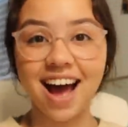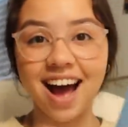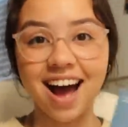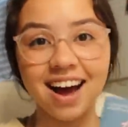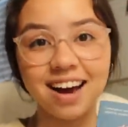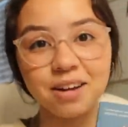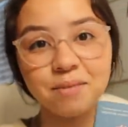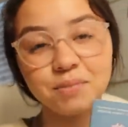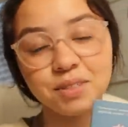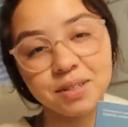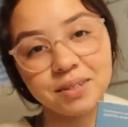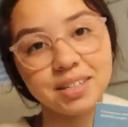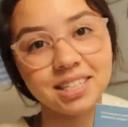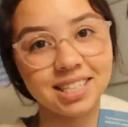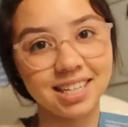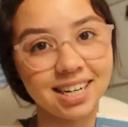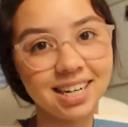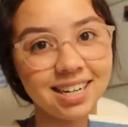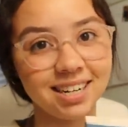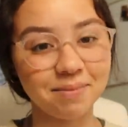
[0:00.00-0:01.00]
I am so
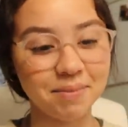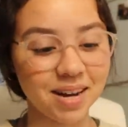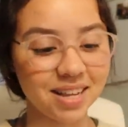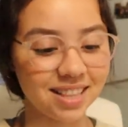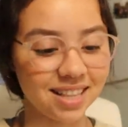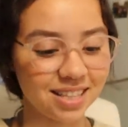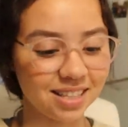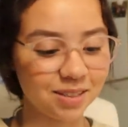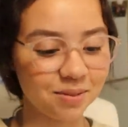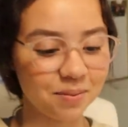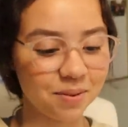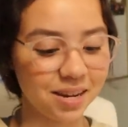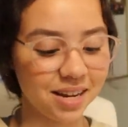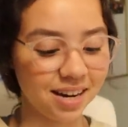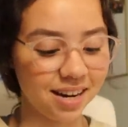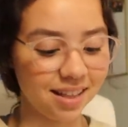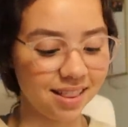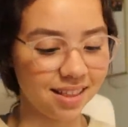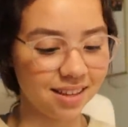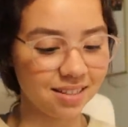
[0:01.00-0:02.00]
excited about this
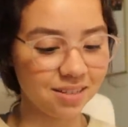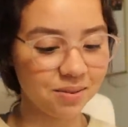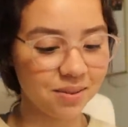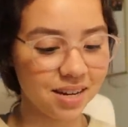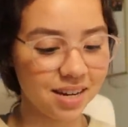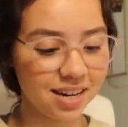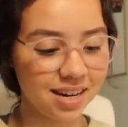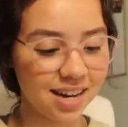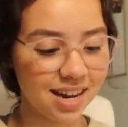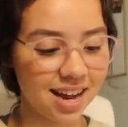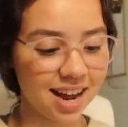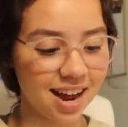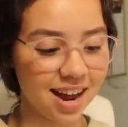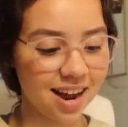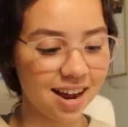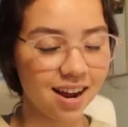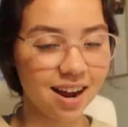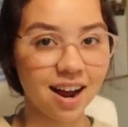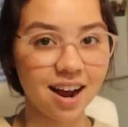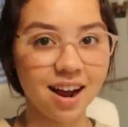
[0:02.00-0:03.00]
one. This
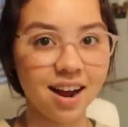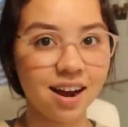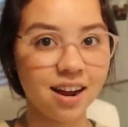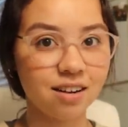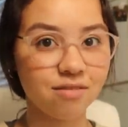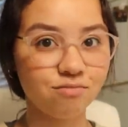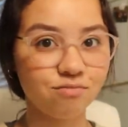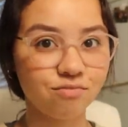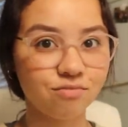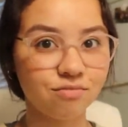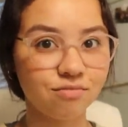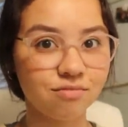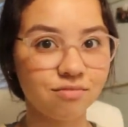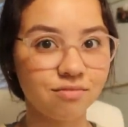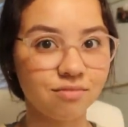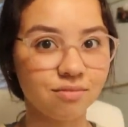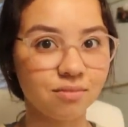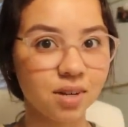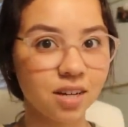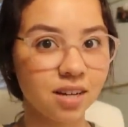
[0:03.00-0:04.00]
one,
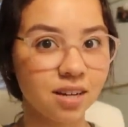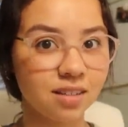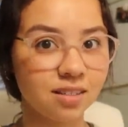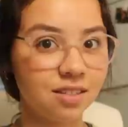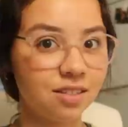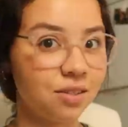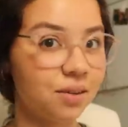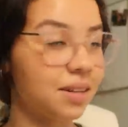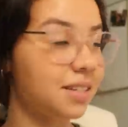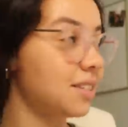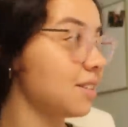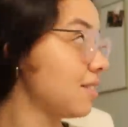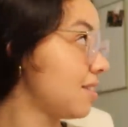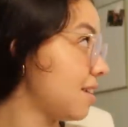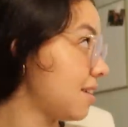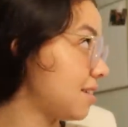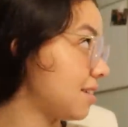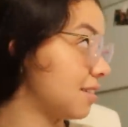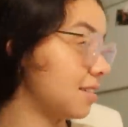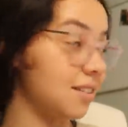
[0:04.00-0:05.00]
oh my god, did you guys hear
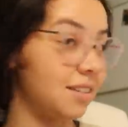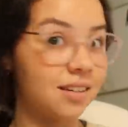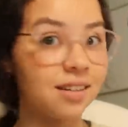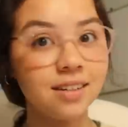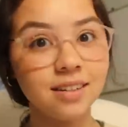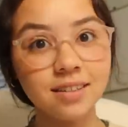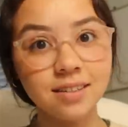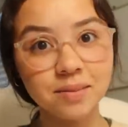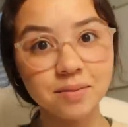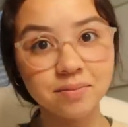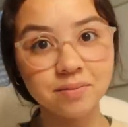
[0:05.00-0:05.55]
that thunder?